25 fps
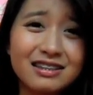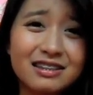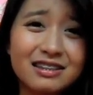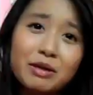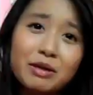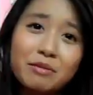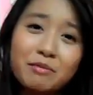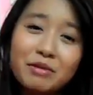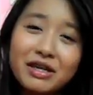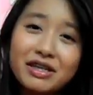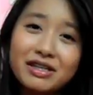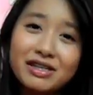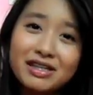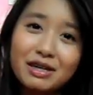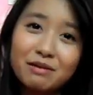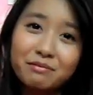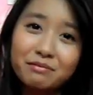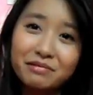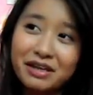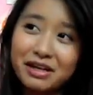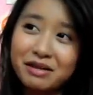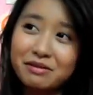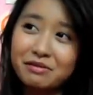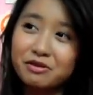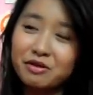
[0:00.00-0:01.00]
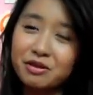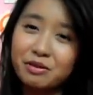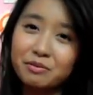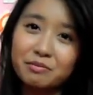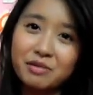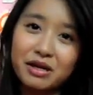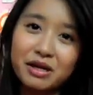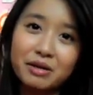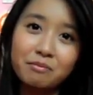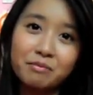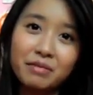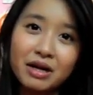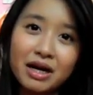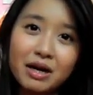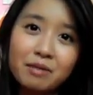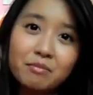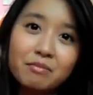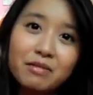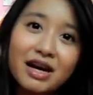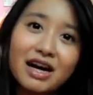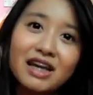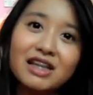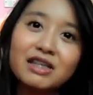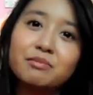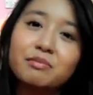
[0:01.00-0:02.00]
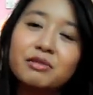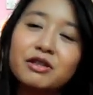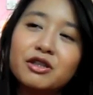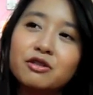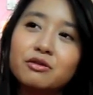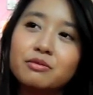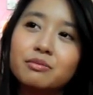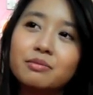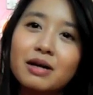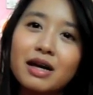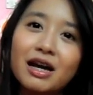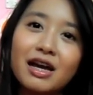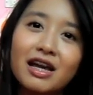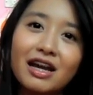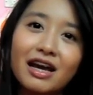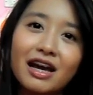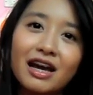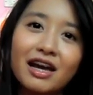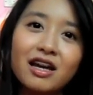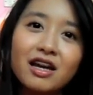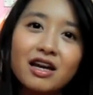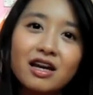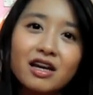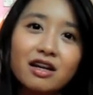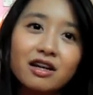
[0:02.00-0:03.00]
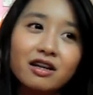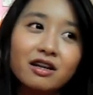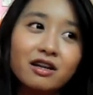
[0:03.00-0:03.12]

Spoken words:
And maybe sometimes when my mom asks me to buy like